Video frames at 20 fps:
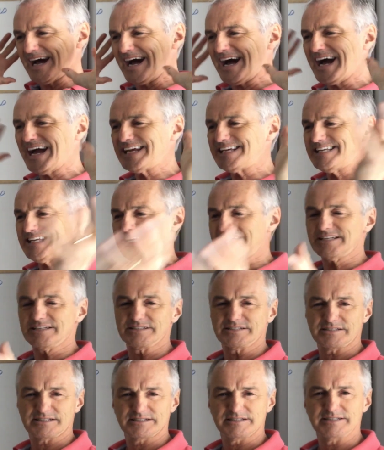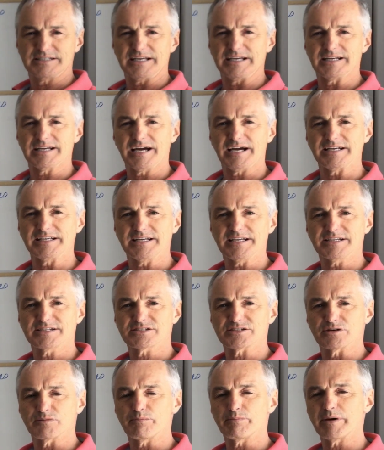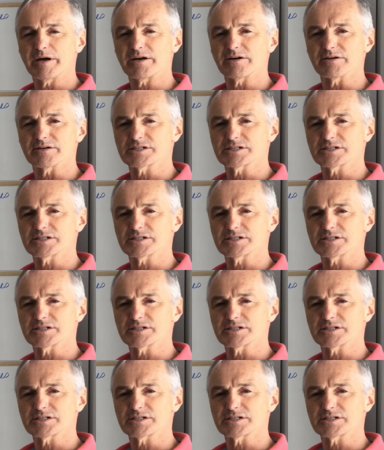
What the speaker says: ideas, and ideas are better